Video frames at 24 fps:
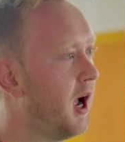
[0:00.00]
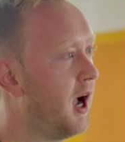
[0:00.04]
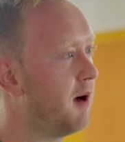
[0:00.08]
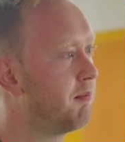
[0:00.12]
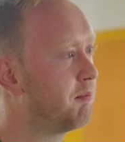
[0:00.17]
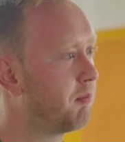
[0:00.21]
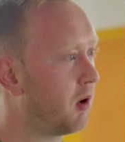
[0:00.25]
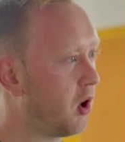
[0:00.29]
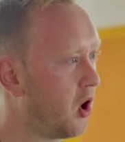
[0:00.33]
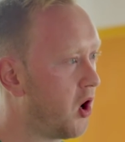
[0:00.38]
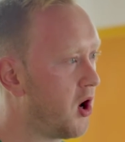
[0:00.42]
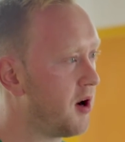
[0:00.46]
a
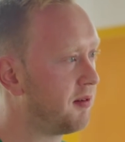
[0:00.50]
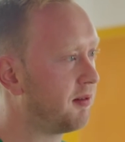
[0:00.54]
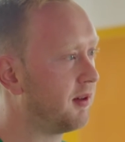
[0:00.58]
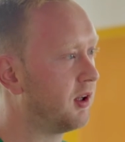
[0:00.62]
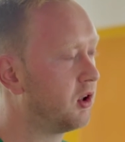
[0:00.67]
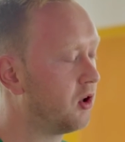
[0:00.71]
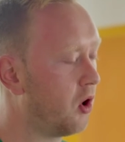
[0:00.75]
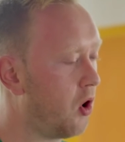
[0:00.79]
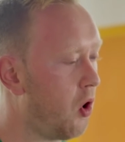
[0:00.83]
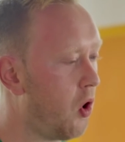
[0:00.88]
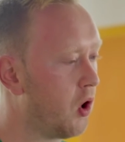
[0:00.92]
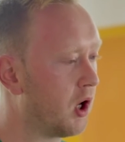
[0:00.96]

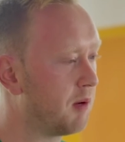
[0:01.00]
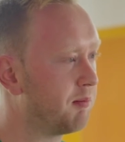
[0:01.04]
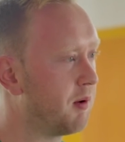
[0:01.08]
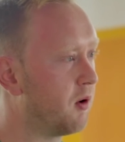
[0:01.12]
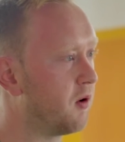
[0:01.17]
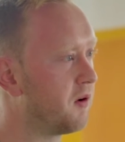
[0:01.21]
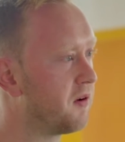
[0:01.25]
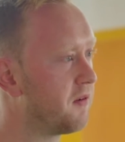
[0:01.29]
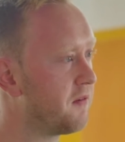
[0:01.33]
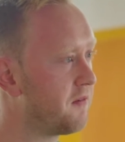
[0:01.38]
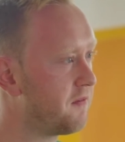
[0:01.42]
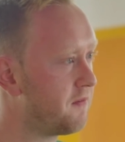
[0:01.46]
person talk
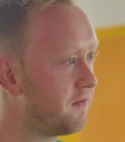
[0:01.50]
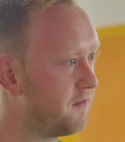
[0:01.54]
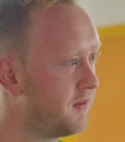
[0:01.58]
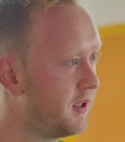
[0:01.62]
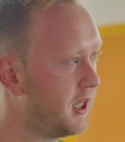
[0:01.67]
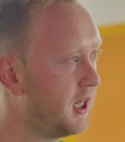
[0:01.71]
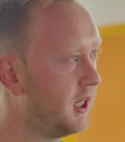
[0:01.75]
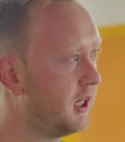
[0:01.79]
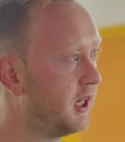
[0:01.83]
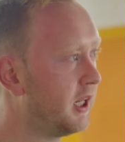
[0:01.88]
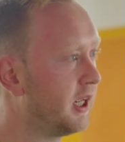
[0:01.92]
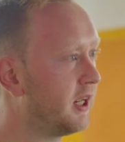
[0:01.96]
about
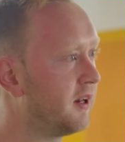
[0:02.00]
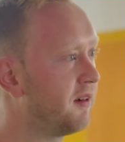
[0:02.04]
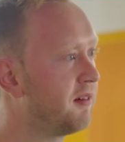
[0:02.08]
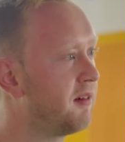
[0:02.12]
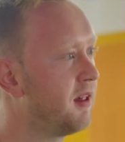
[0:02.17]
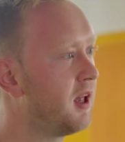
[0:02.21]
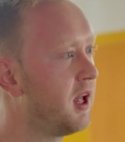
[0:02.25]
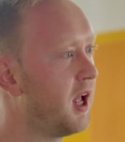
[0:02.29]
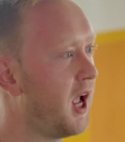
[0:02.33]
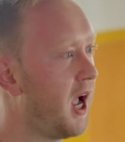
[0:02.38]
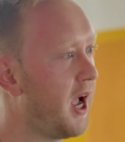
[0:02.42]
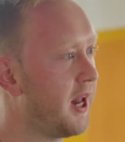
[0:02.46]
feelings
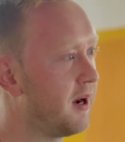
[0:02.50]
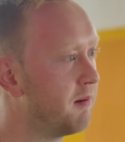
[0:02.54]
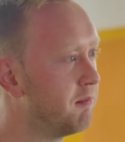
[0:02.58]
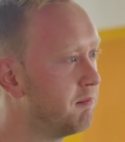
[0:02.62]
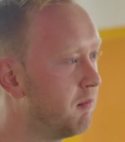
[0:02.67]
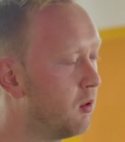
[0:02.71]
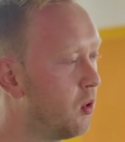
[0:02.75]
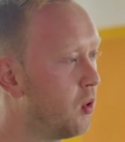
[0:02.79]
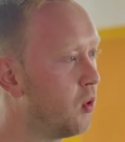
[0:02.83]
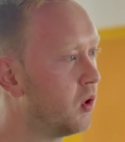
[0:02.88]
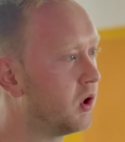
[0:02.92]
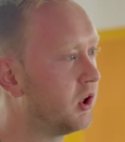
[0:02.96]
and
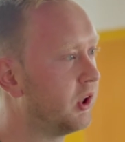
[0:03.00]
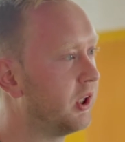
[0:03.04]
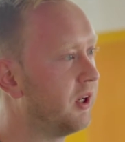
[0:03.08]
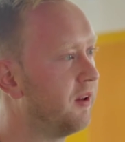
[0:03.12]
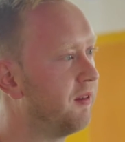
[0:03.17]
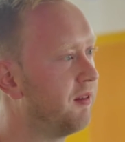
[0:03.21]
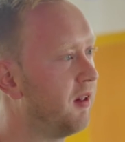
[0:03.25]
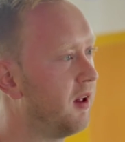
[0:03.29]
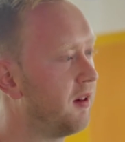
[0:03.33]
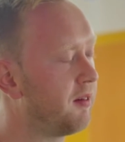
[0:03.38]
emotions